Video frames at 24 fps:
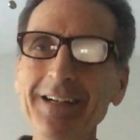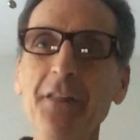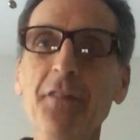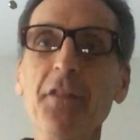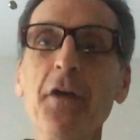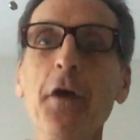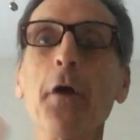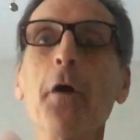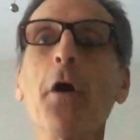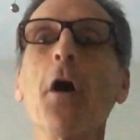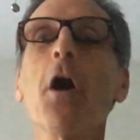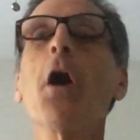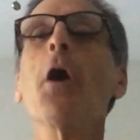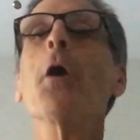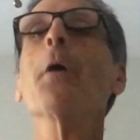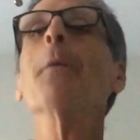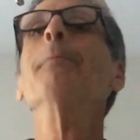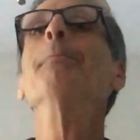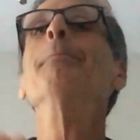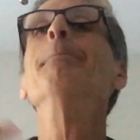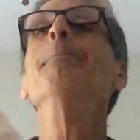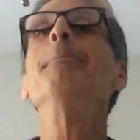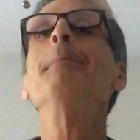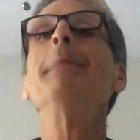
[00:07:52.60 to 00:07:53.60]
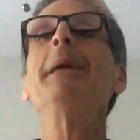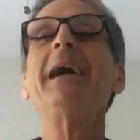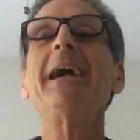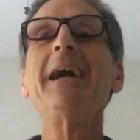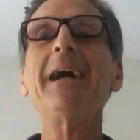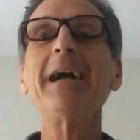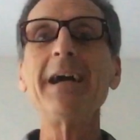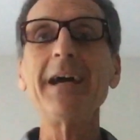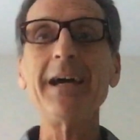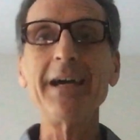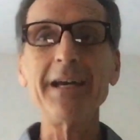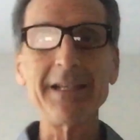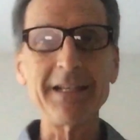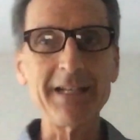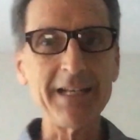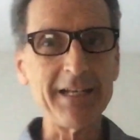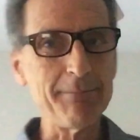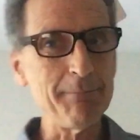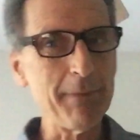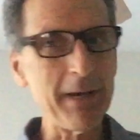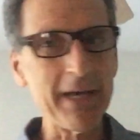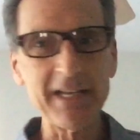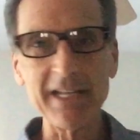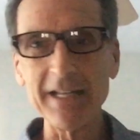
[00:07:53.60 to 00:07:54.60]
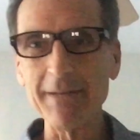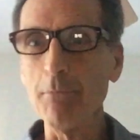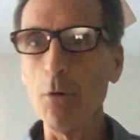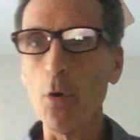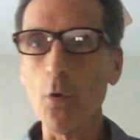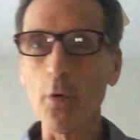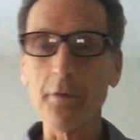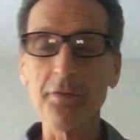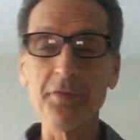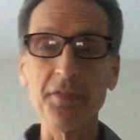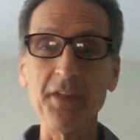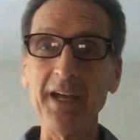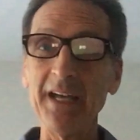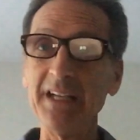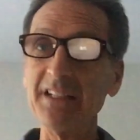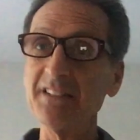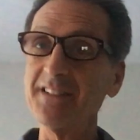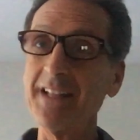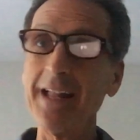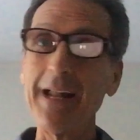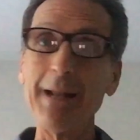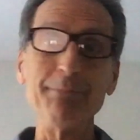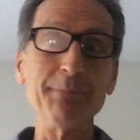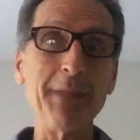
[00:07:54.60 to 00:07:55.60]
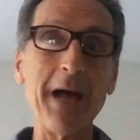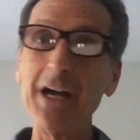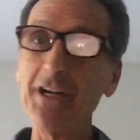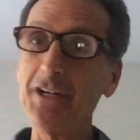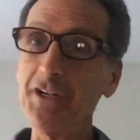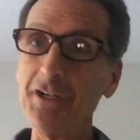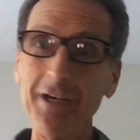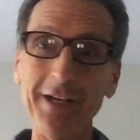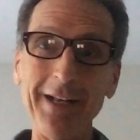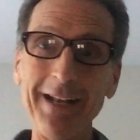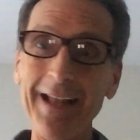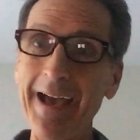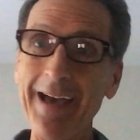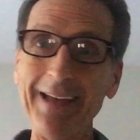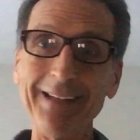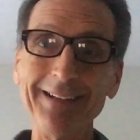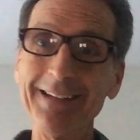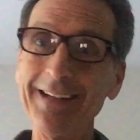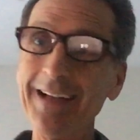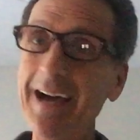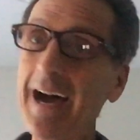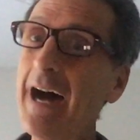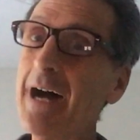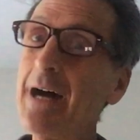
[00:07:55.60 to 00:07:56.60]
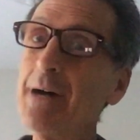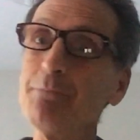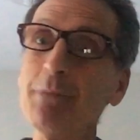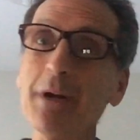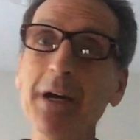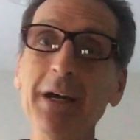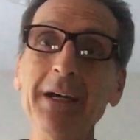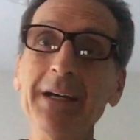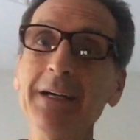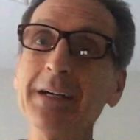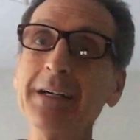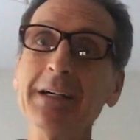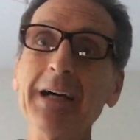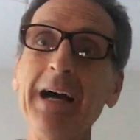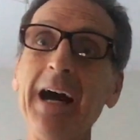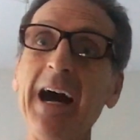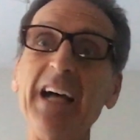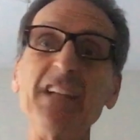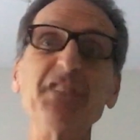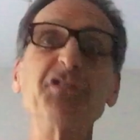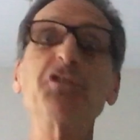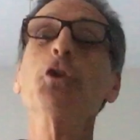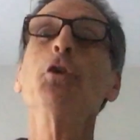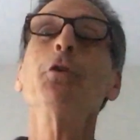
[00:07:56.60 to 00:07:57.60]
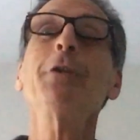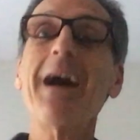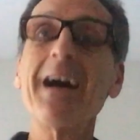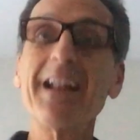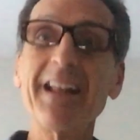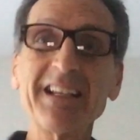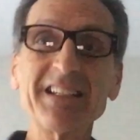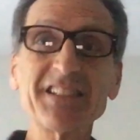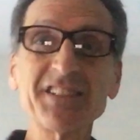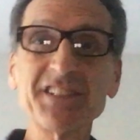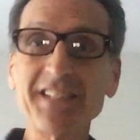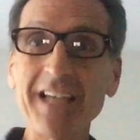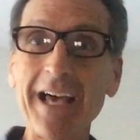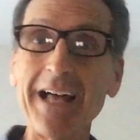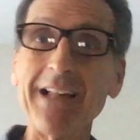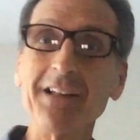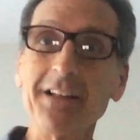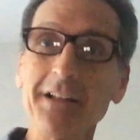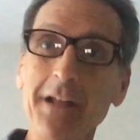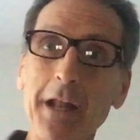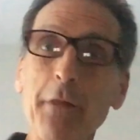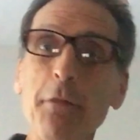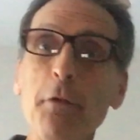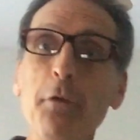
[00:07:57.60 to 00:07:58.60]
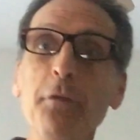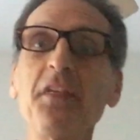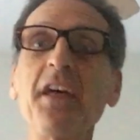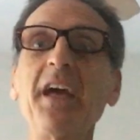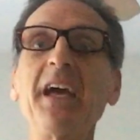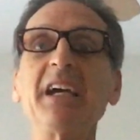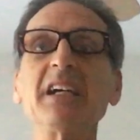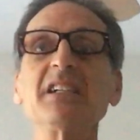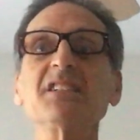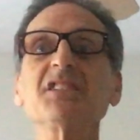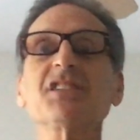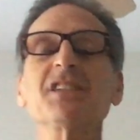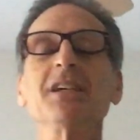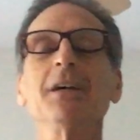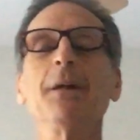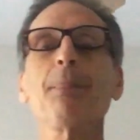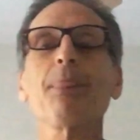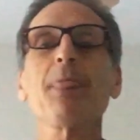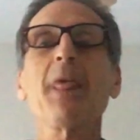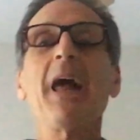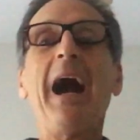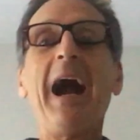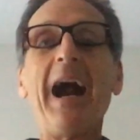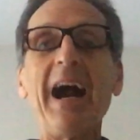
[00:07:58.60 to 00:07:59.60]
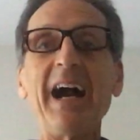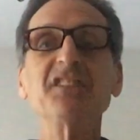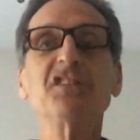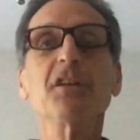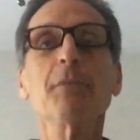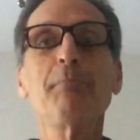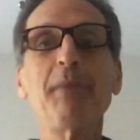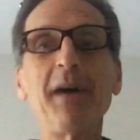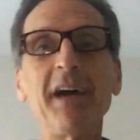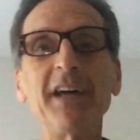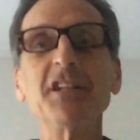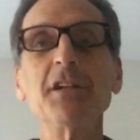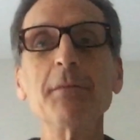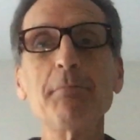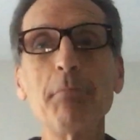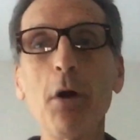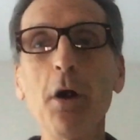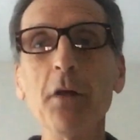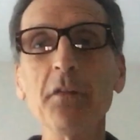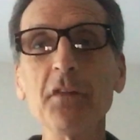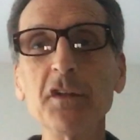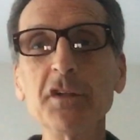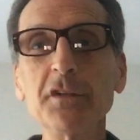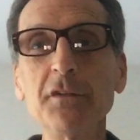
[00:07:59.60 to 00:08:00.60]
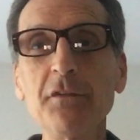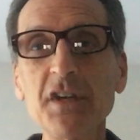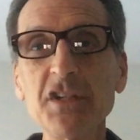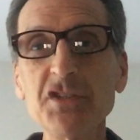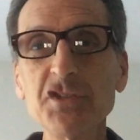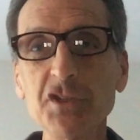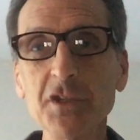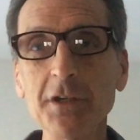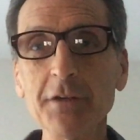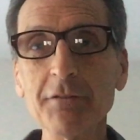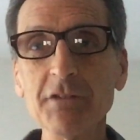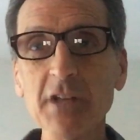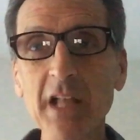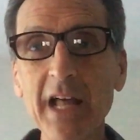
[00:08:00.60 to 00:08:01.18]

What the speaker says: there are many, many more things that I'm not good at. I do not excel in other things. I depend upon the division of